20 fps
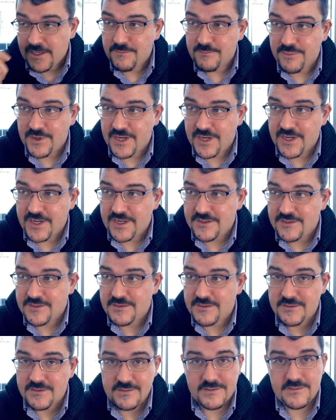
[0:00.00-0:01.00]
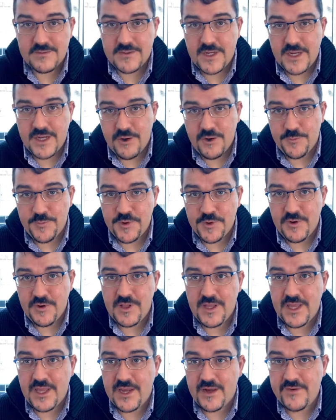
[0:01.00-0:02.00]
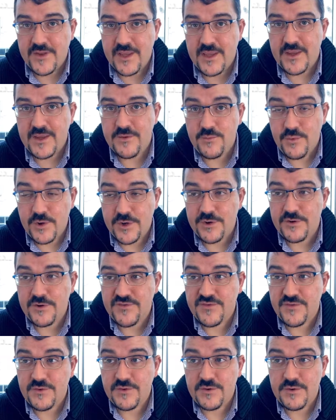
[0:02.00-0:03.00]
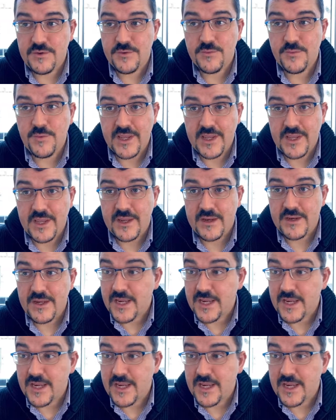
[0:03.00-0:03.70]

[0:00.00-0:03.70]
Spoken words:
but I hope you all have a wonderful weekend.